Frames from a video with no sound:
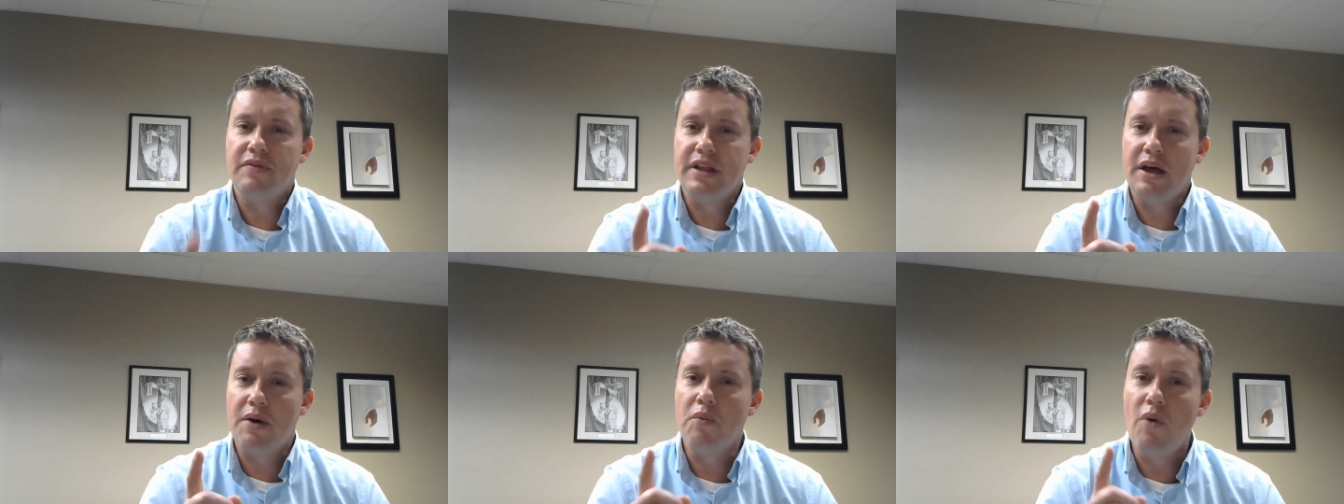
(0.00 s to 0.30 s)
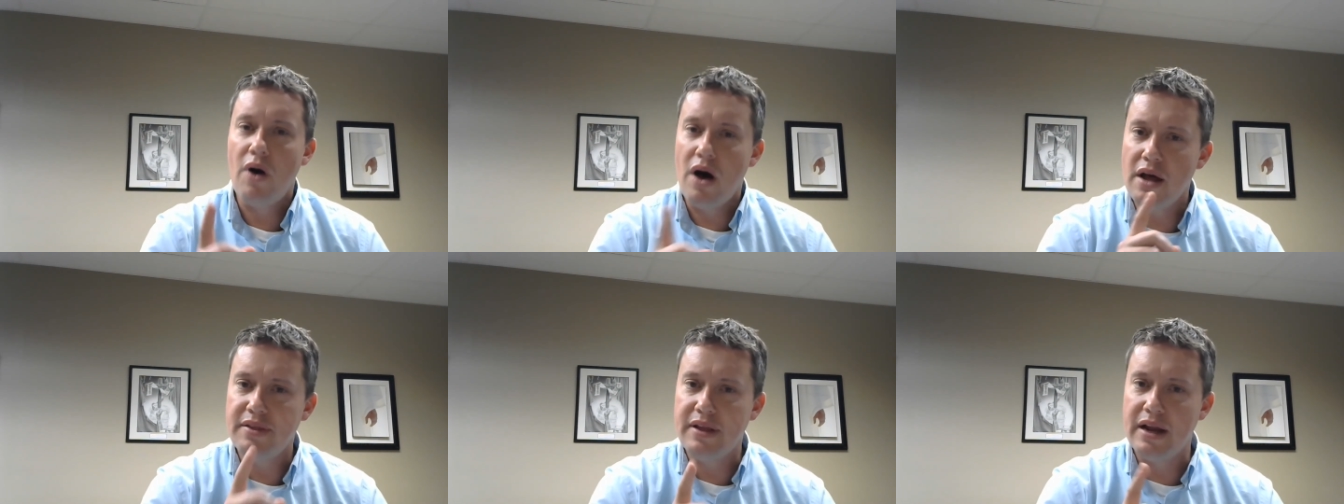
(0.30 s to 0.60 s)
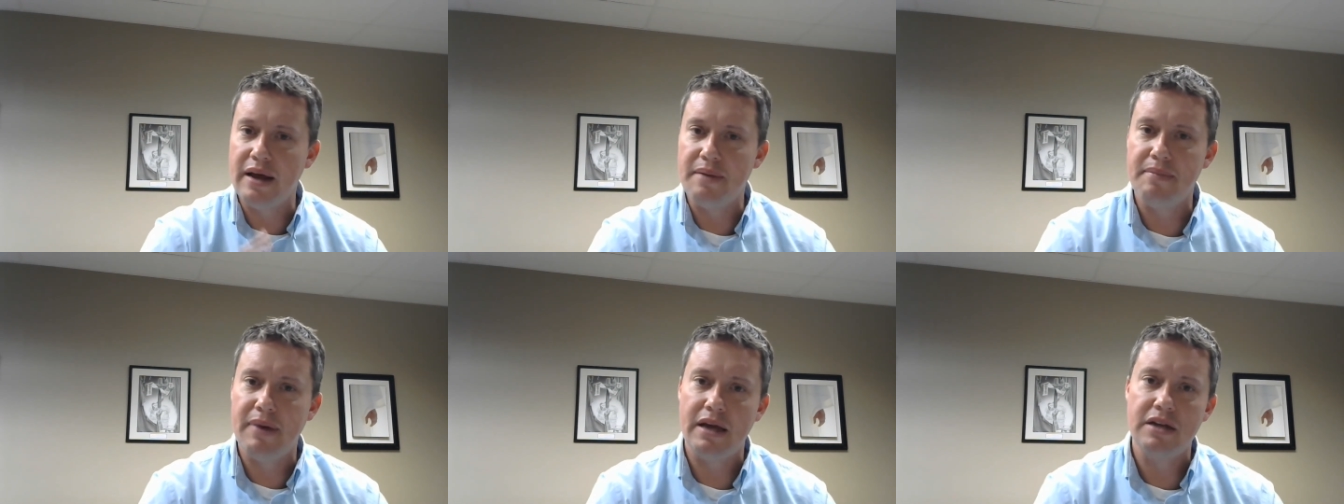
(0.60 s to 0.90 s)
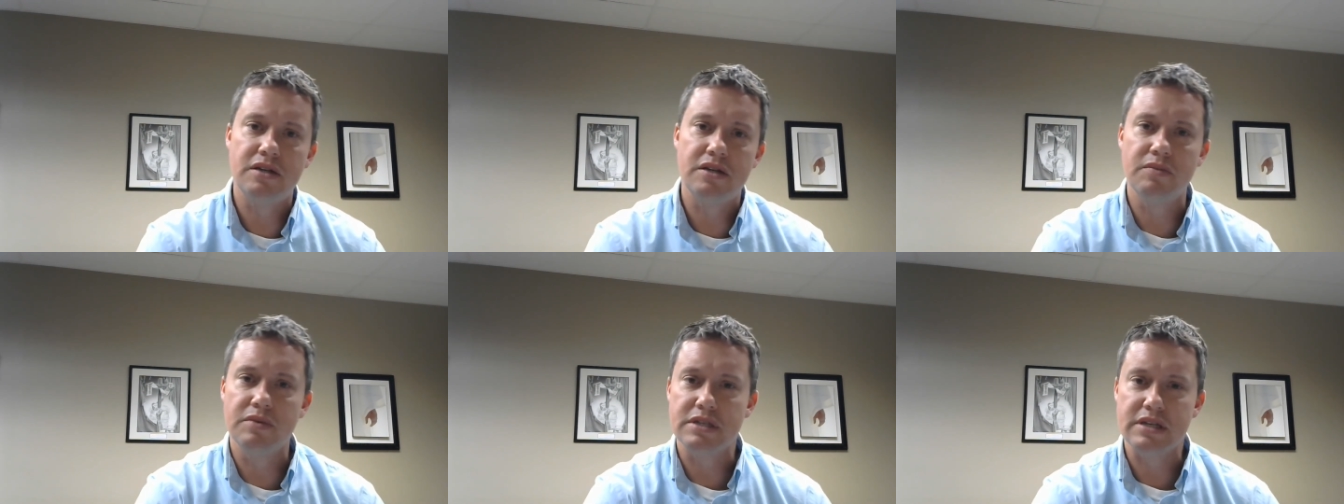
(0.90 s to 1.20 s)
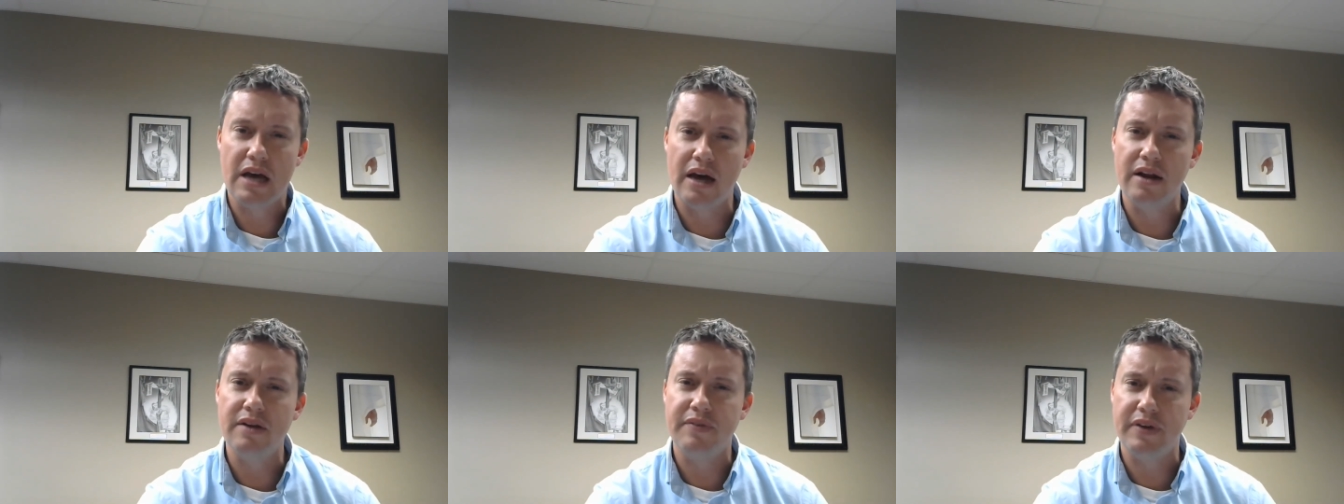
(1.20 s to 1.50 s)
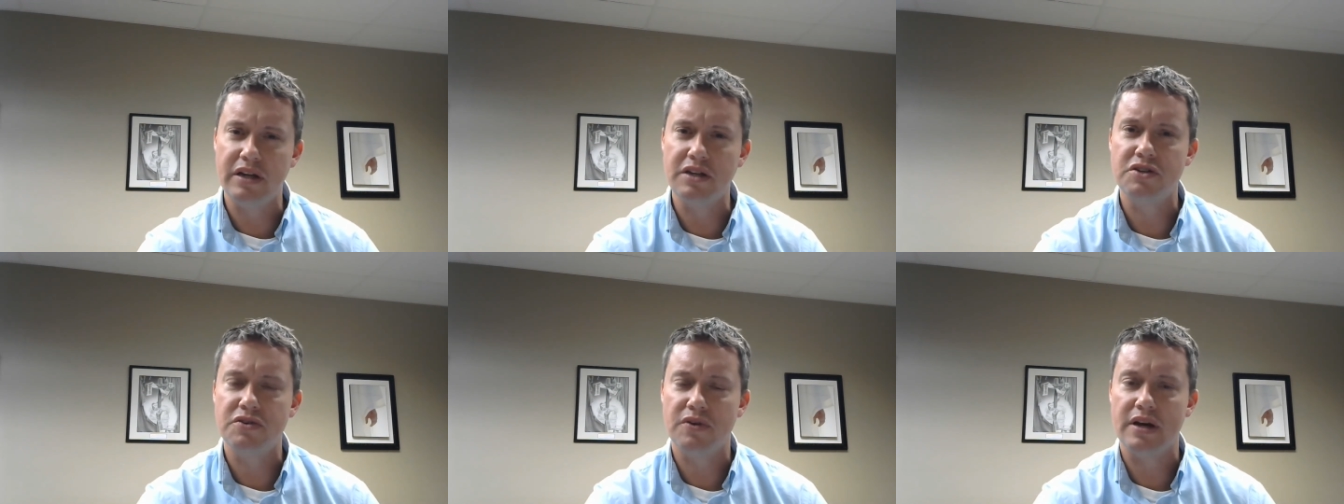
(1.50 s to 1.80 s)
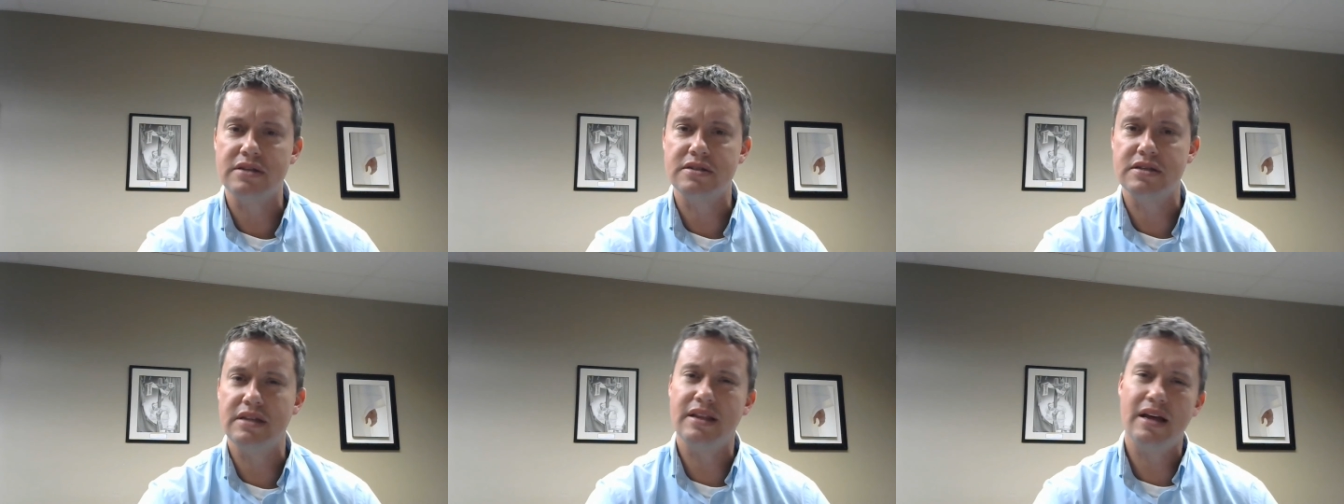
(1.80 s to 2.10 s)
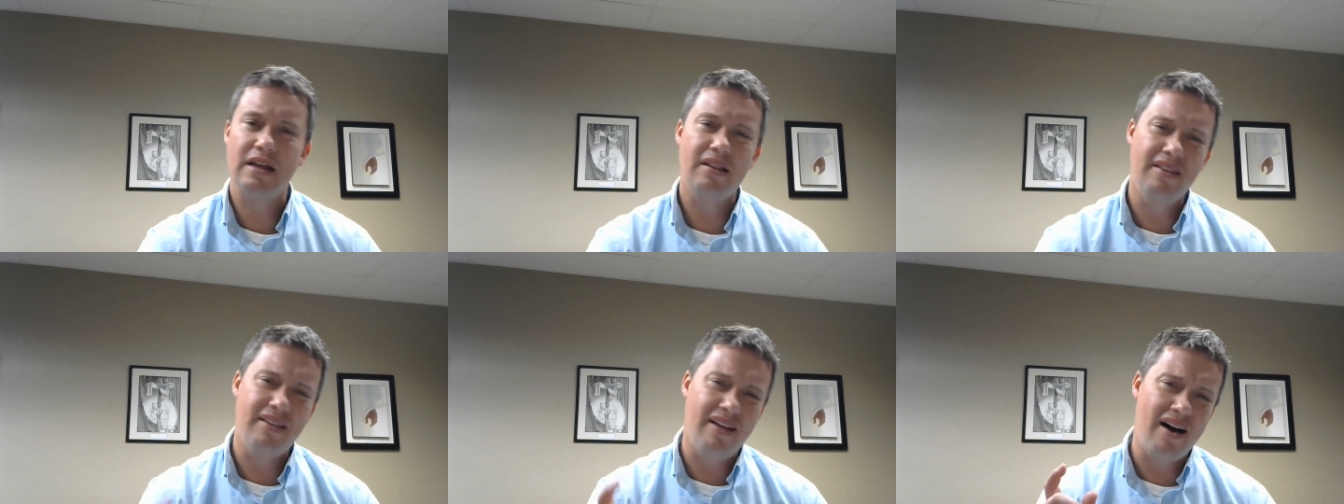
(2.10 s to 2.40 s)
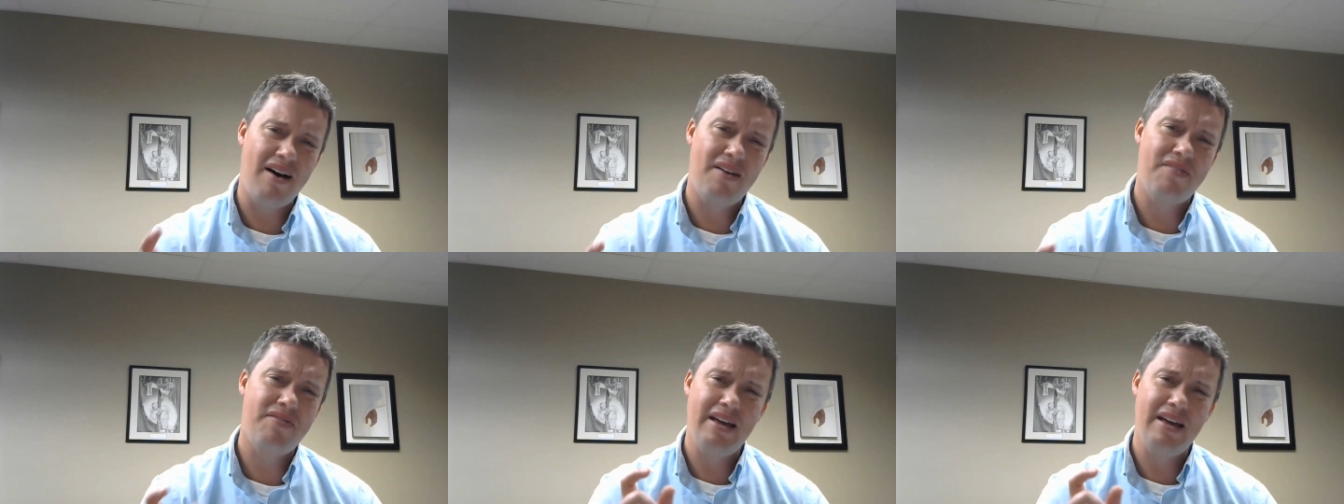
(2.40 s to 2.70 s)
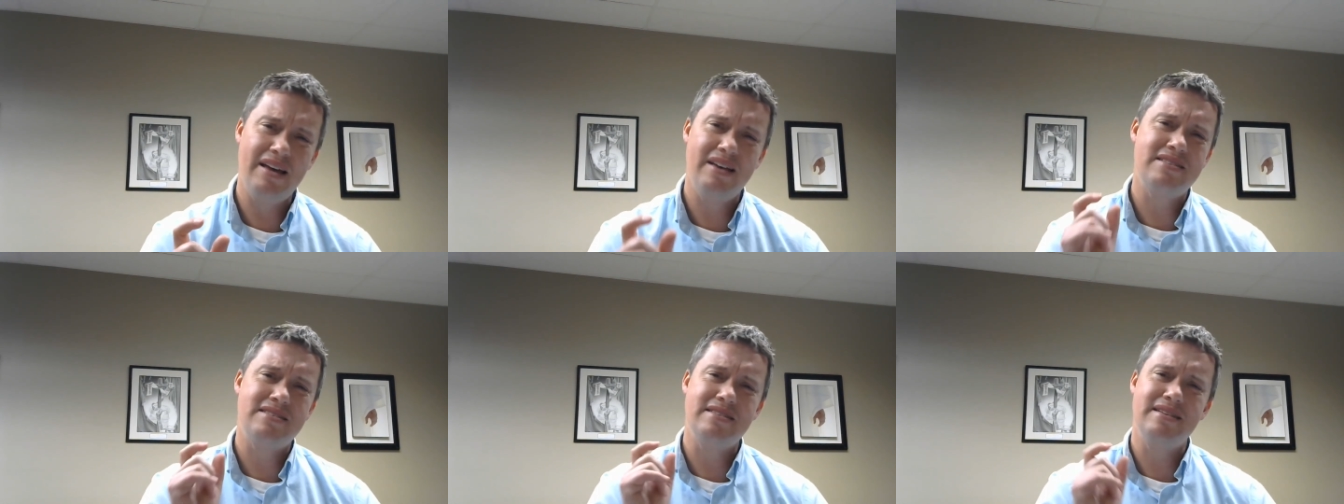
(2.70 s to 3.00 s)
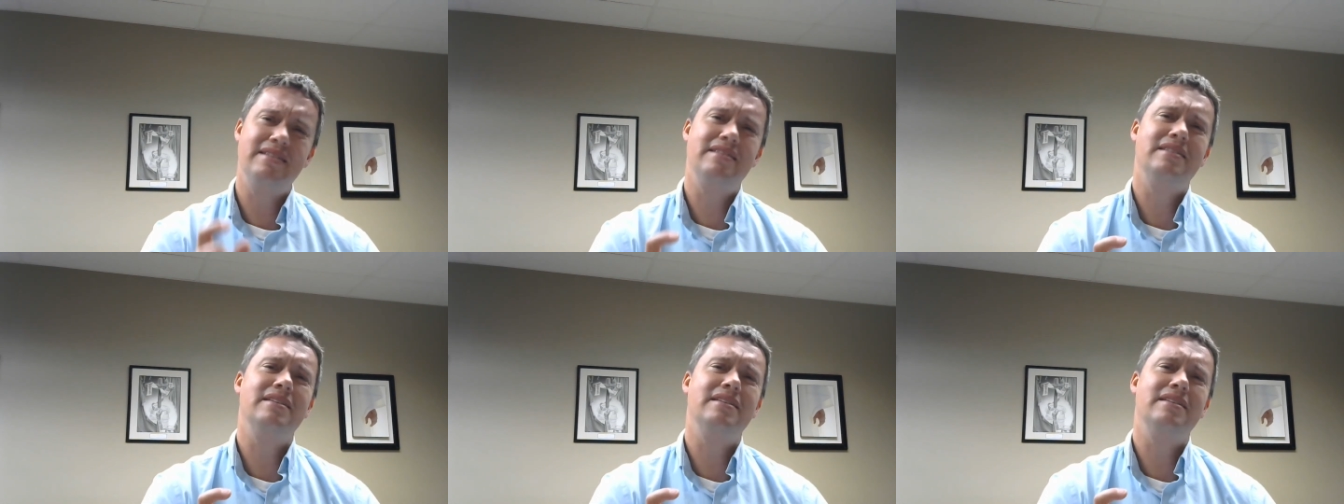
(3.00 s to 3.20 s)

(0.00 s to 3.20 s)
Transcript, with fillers: And that one that I mentioned was kind of interesting that love is,